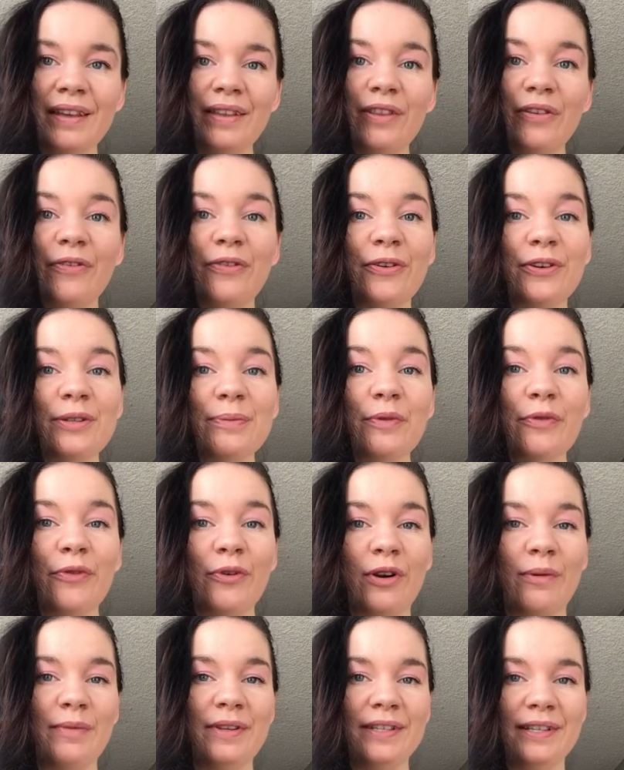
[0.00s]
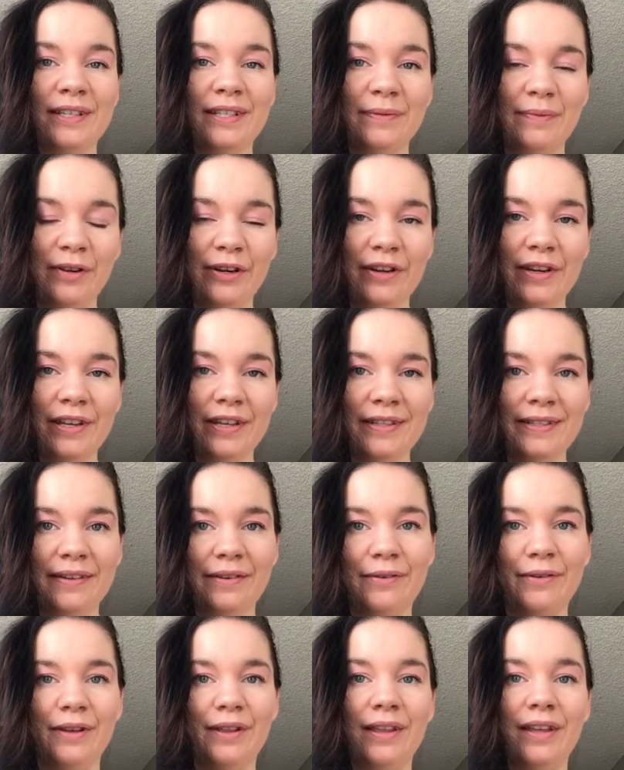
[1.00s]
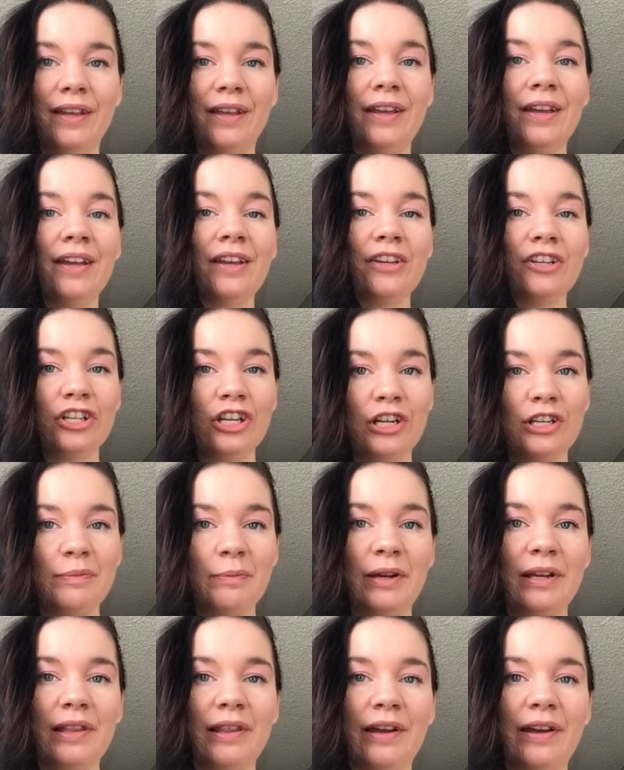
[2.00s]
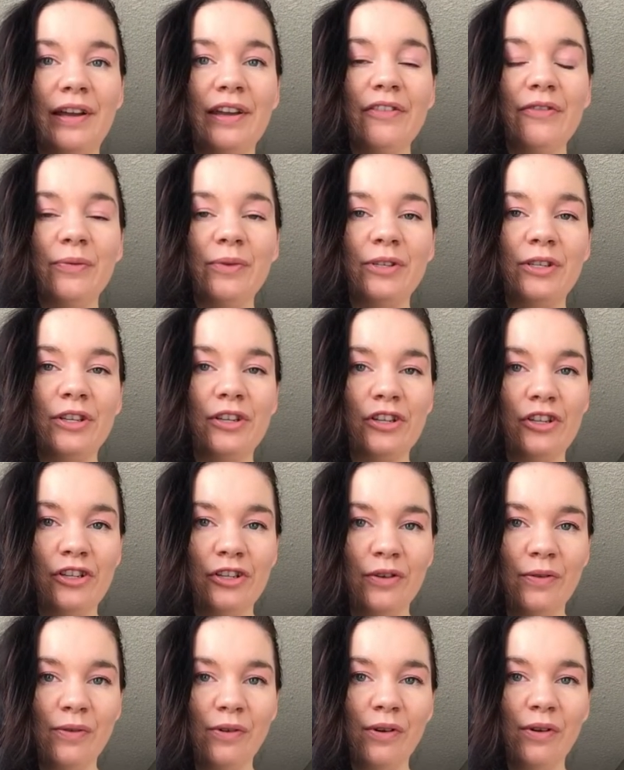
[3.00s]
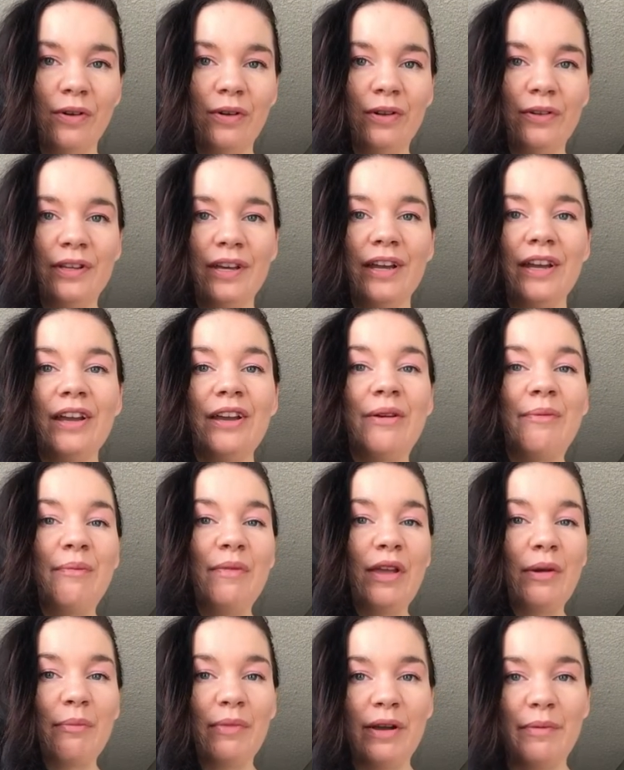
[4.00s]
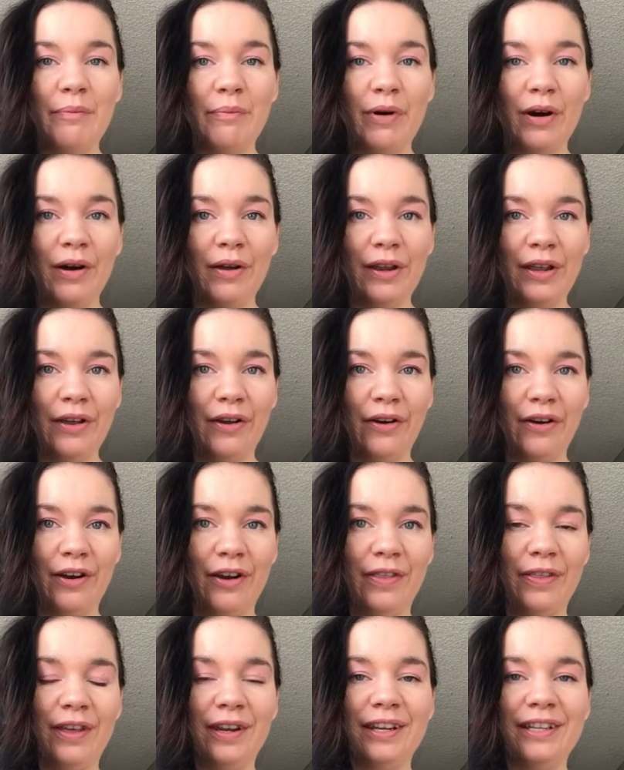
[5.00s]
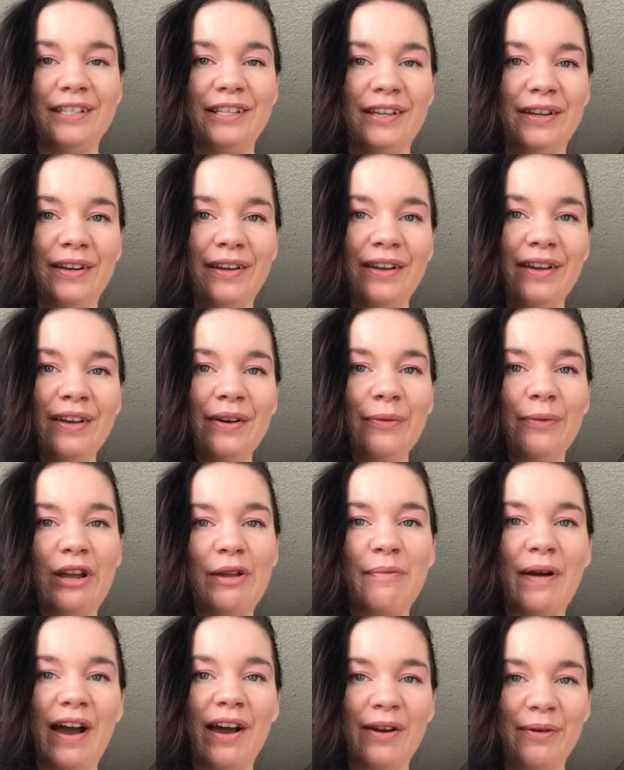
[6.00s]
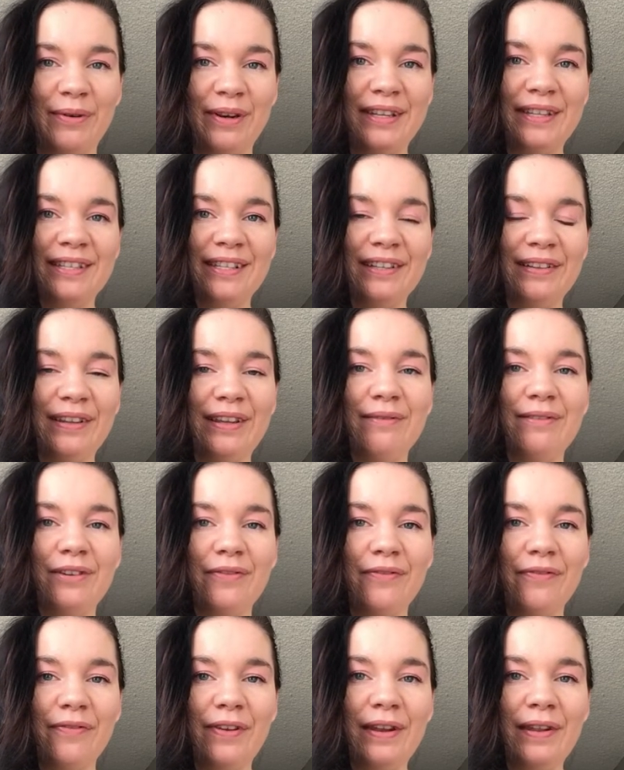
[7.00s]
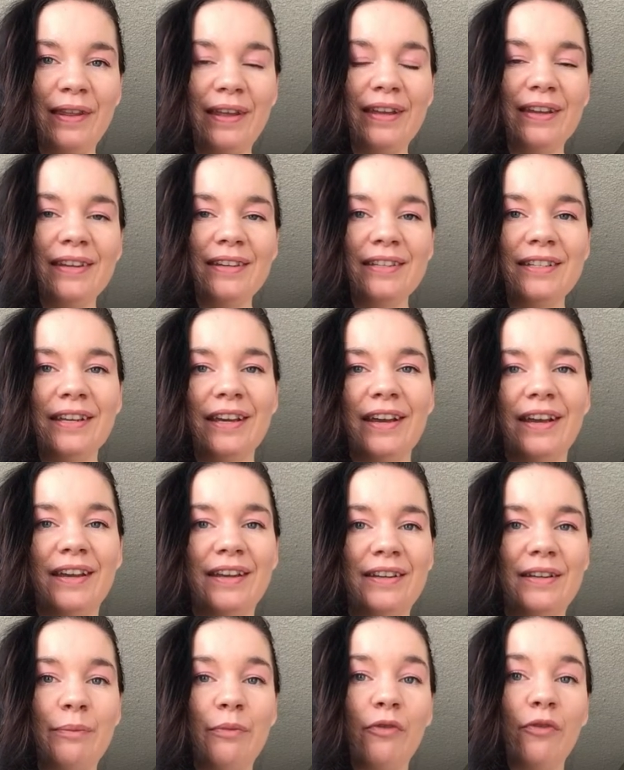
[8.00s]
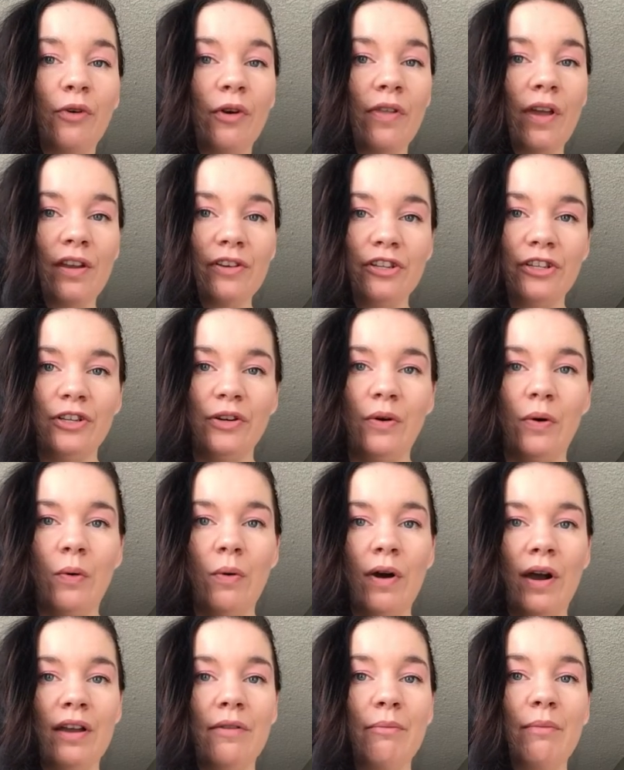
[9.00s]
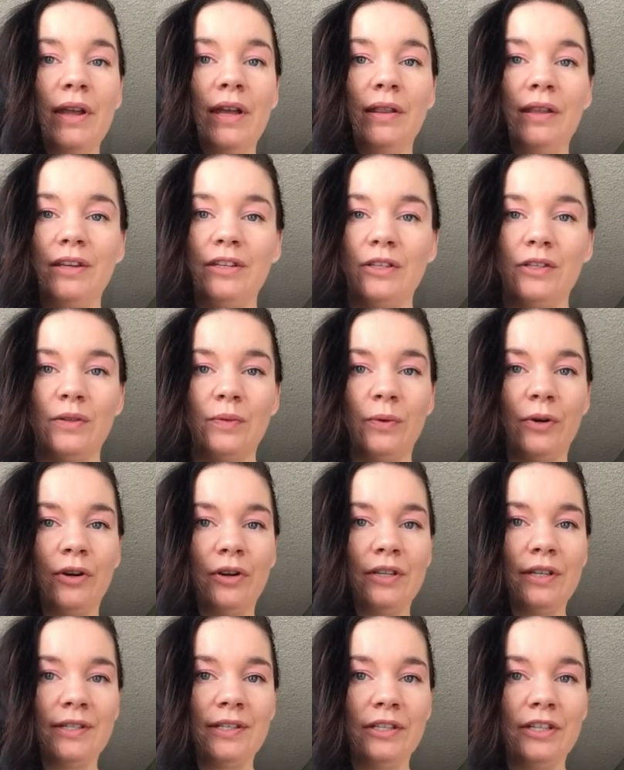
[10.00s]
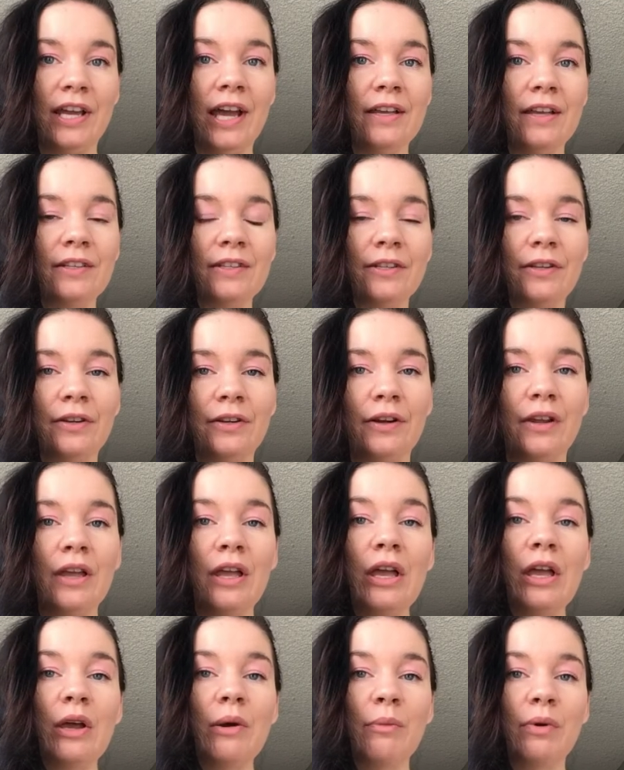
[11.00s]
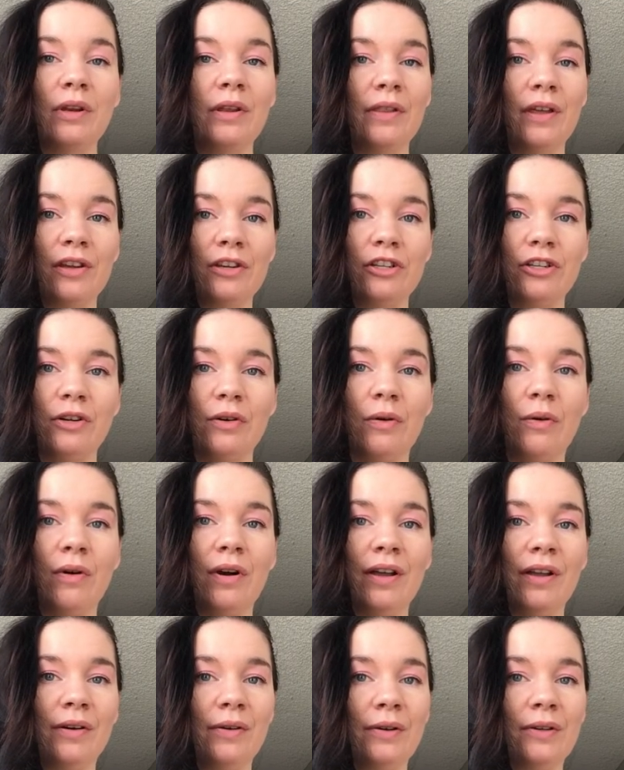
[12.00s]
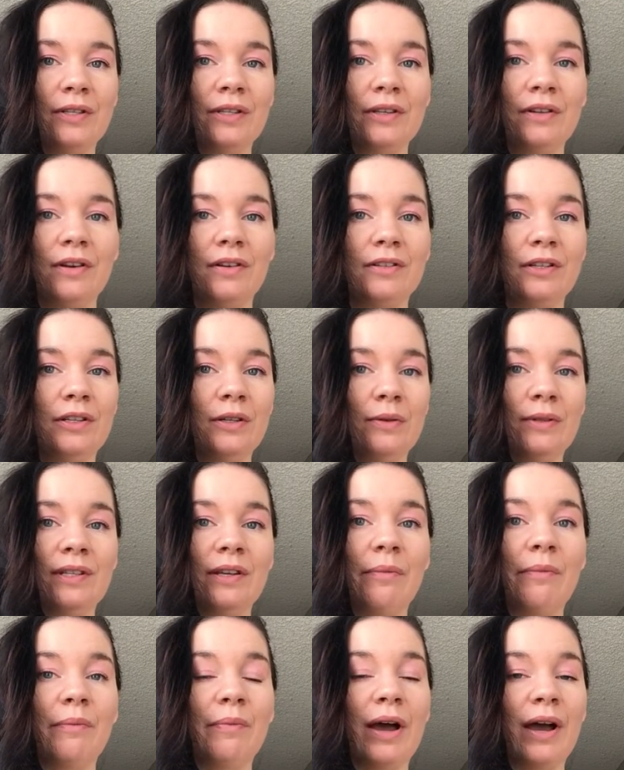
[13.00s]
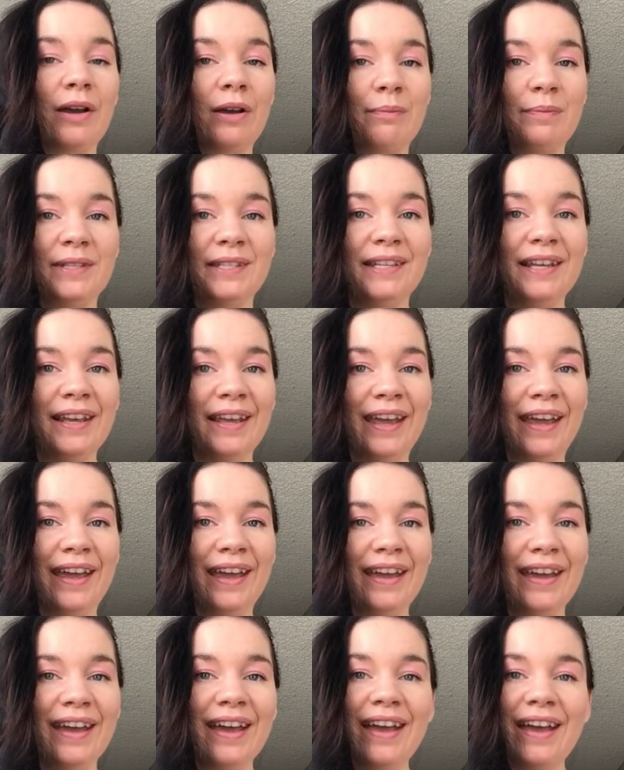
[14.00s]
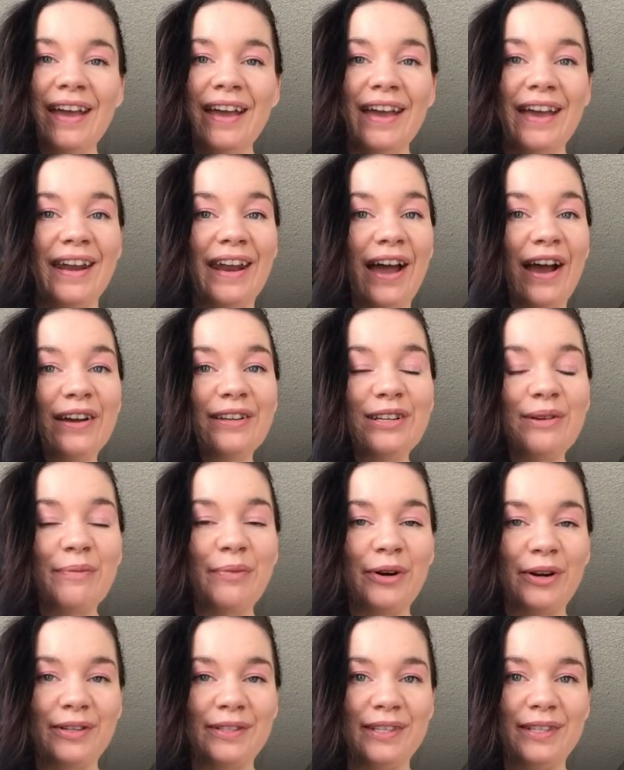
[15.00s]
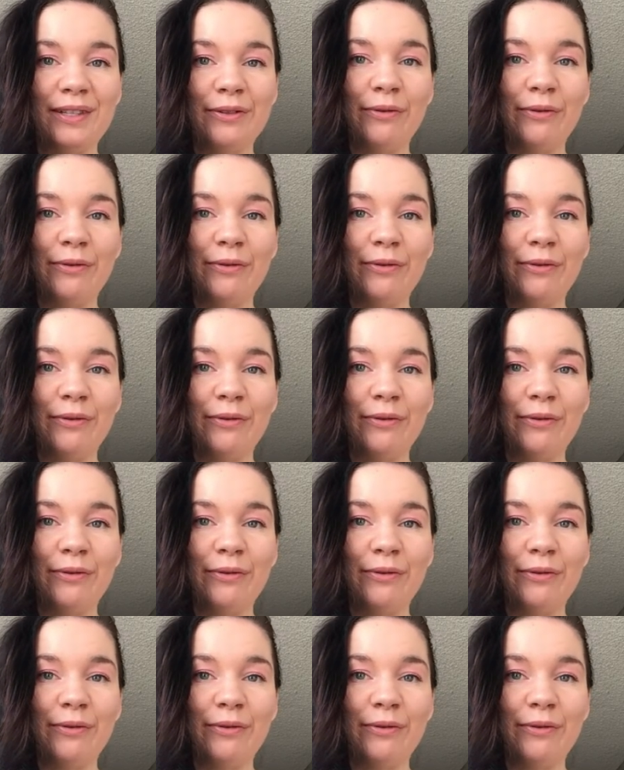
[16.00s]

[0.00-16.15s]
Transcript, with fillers: The first performance experience that really changed my life was this show called Me and My Bodyguard that I did way back when I still lived in Finland. And before that show, I mainly just worked as a dancer. But in that show, I also got to do some backup singing and acting parts as